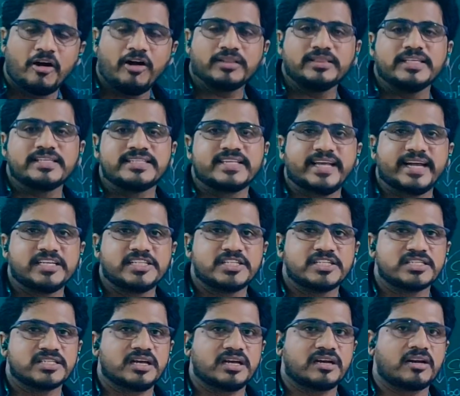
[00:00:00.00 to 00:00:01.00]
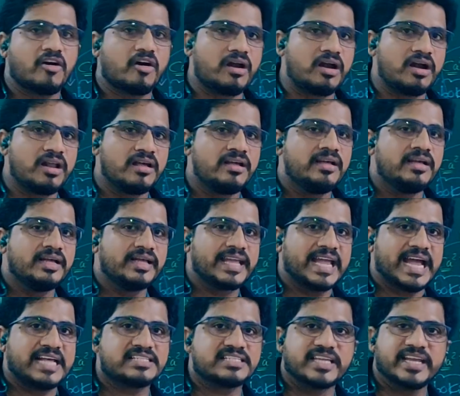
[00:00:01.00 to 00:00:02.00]
all these reactions are called
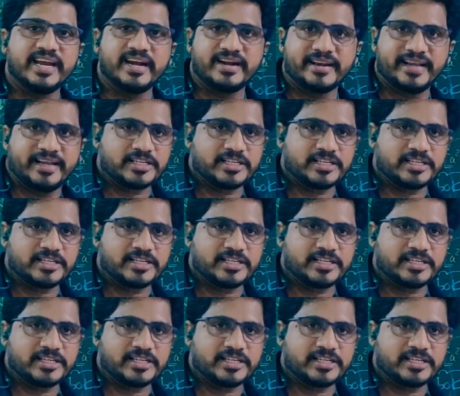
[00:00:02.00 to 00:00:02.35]
cascade